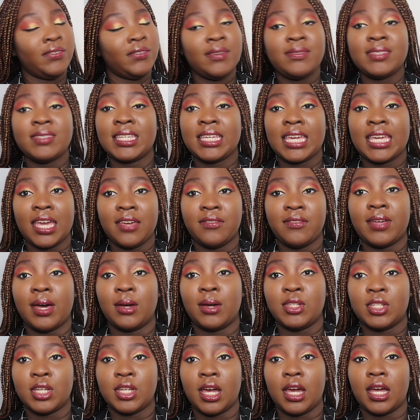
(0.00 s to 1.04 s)
50k
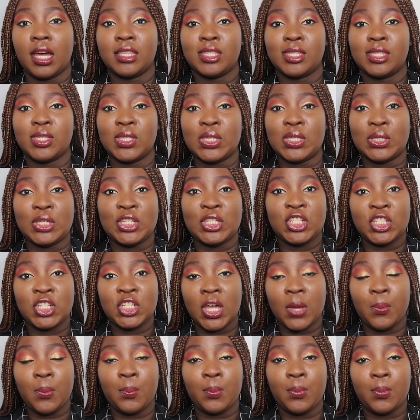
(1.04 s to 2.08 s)
voucher to
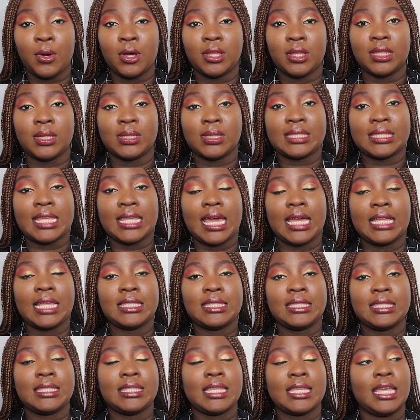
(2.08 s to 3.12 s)
shop on the
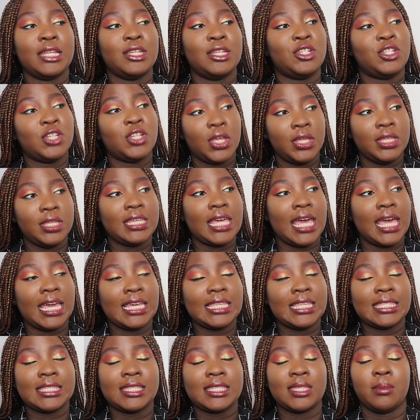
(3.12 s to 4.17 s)
site and show you
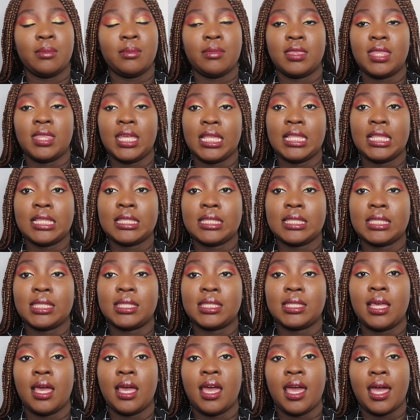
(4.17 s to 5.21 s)
guys some things
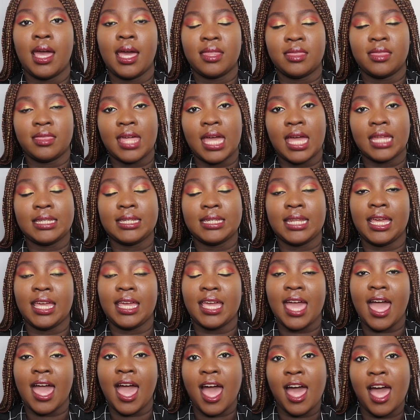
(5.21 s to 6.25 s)
that
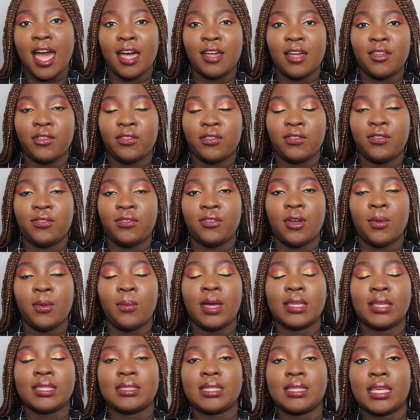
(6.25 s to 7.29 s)
they have,
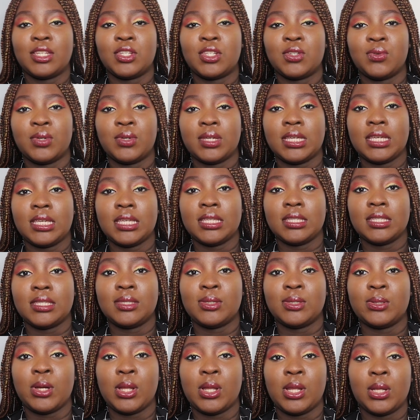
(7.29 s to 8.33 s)
from accessories
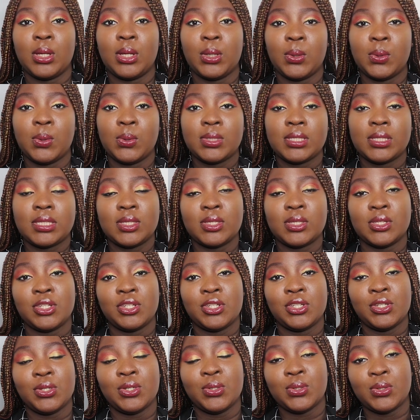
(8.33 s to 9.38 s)
to clothes to
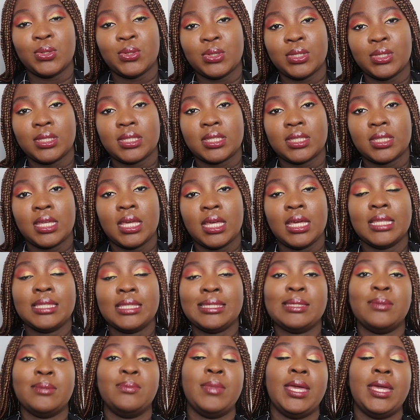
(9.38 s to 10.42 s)
shoes
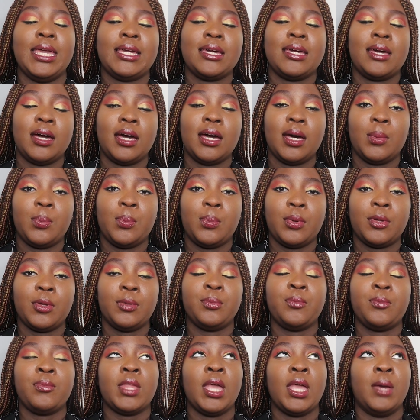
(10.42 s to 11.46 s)
to makeup.
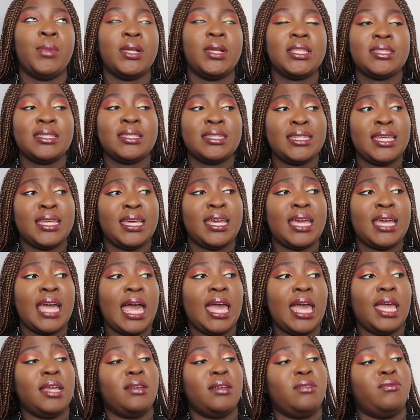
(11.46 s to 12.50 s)
But today
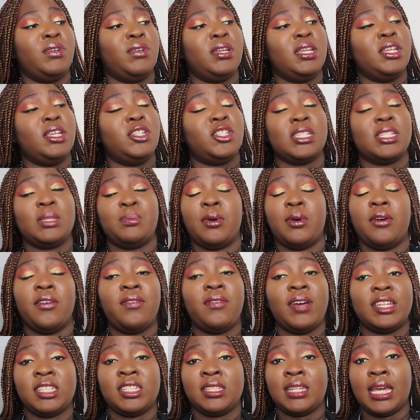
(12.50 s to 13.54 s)
I really just
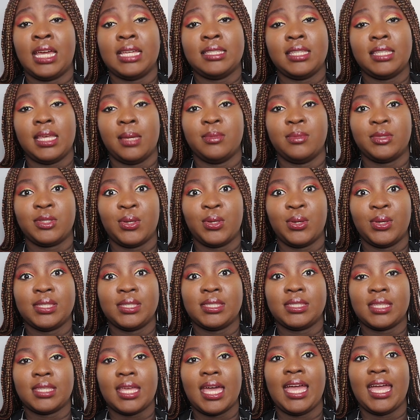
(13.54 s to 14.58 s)
bought fashion items
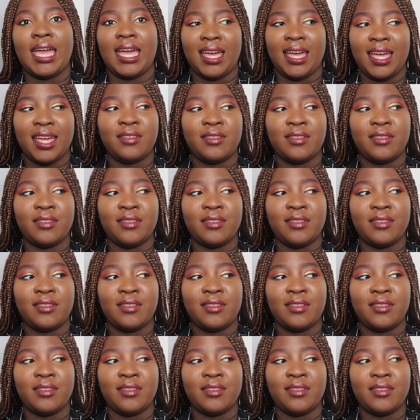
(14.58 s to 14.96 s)
because I